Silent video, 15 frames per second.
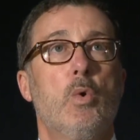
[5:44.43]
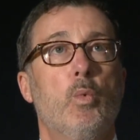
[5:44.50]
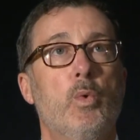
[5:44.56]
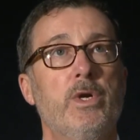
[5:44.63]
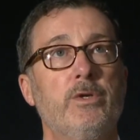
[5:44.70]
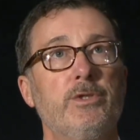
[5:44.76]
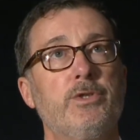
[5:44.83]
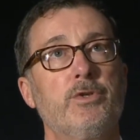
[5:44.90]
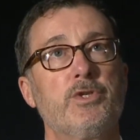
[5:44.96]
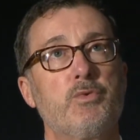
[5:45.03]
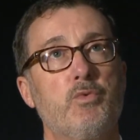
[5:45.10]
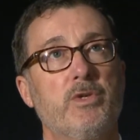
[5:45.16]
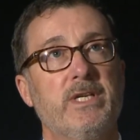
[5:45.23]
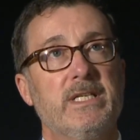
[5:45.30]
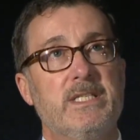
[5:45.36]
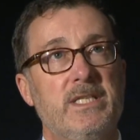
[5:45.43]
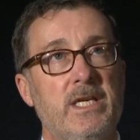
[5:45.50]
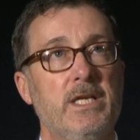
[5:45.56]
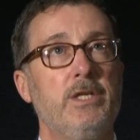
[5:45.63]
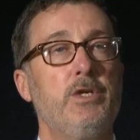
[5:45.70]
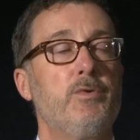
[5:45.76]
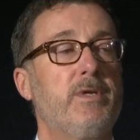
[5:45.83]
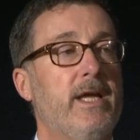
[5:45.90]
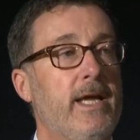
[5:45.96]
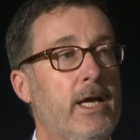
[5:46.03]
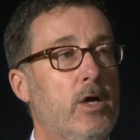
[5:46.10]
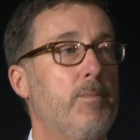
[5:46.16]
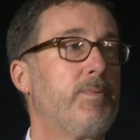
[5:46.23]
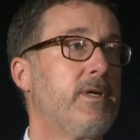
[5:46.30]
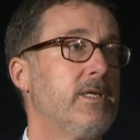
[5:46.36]
Realtors will continue to
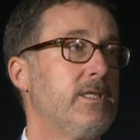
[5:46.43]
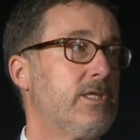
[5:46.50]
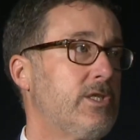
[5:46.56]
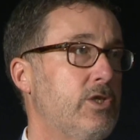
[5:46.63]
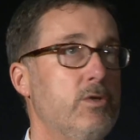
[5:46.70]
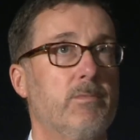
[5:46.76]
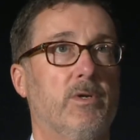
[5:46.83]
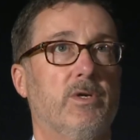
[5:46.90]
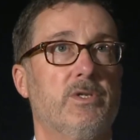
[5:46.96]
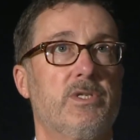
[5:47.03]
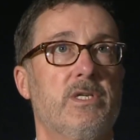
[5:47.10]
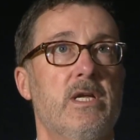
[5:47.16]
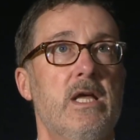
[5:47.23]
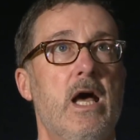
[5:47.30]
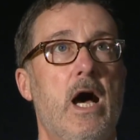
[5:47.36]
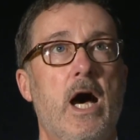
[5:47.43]
help consumers